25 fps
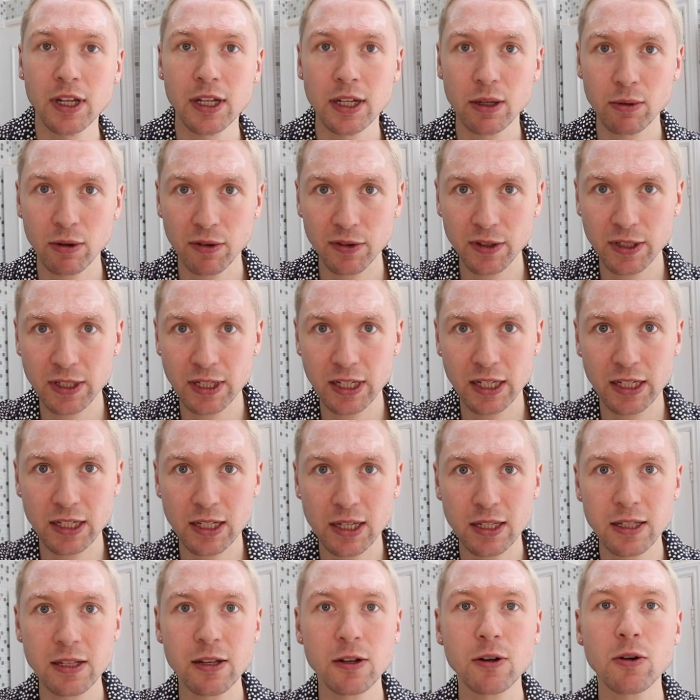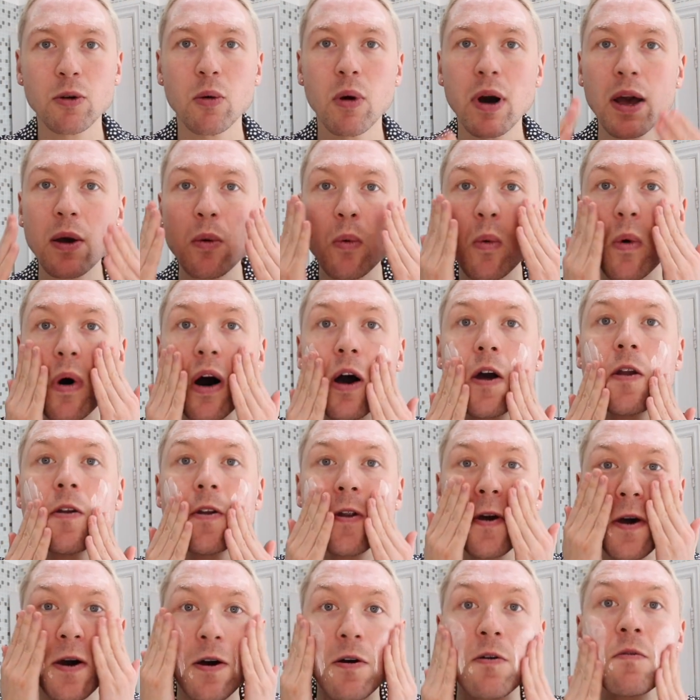Now obviously it does look quite white
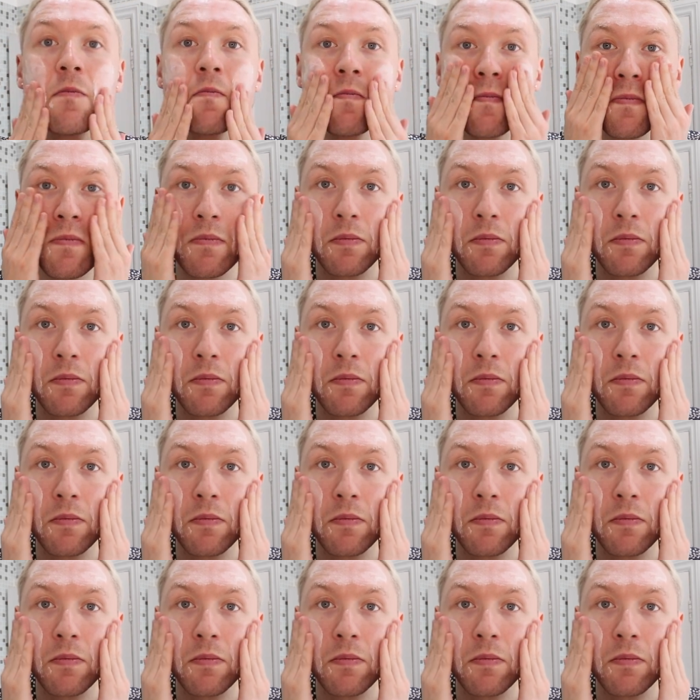now,